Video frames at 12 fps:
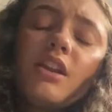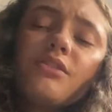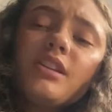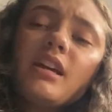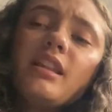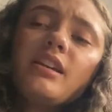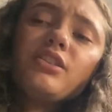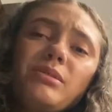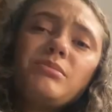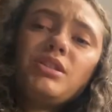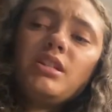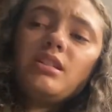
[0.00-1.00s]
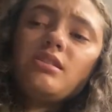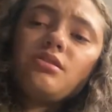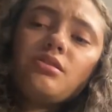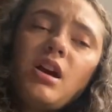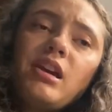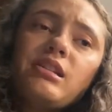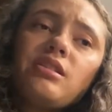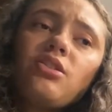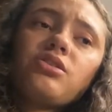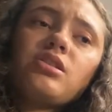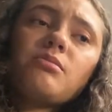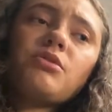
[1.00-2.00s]
don't think I like cream cheese icing
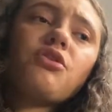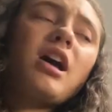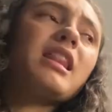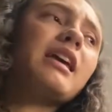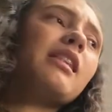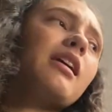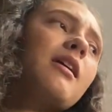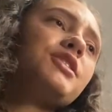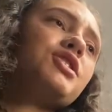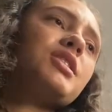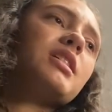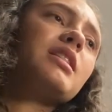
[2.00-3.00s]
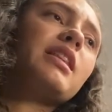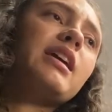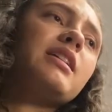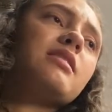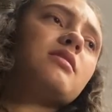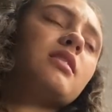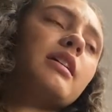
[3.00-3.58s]
on cinnamon. I like just a glaze,